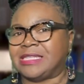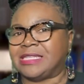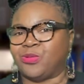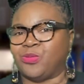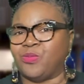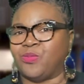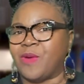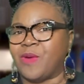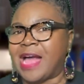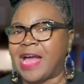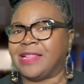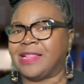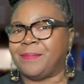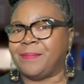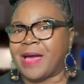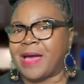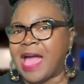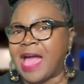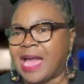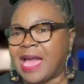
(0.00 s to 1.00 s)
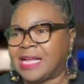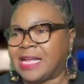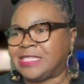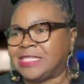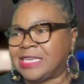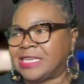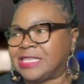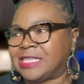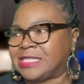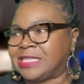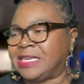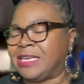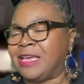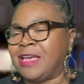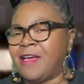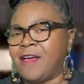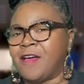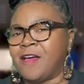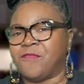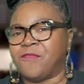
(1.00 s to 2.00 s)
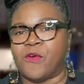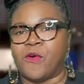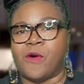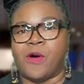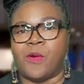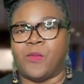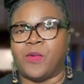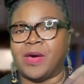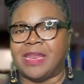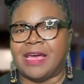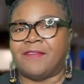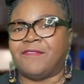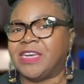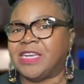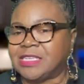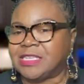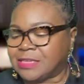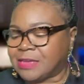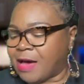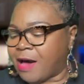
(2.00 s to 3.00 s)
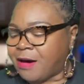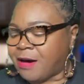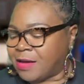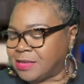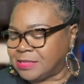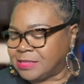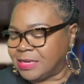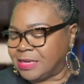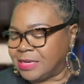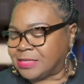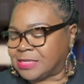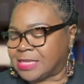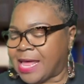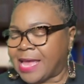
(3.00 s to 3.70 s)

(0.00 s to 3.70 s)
to rally behind Jussie for whatever this cause is.